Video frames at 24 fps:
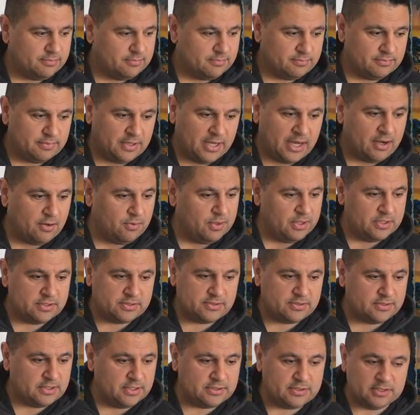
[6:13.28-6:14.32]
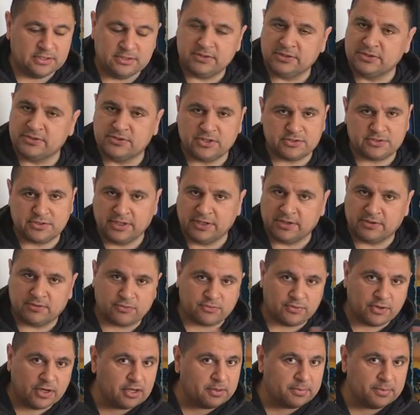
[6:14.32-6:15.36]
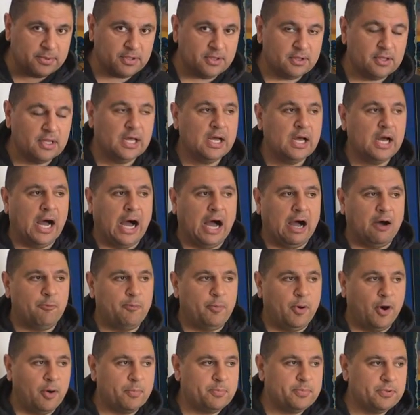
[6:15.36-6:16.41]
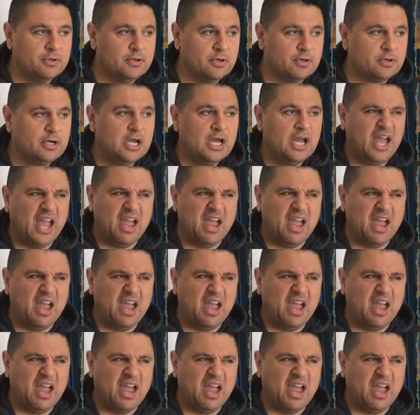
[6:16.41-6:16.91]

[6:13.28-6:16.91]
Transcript: Now it's just incredible how popular,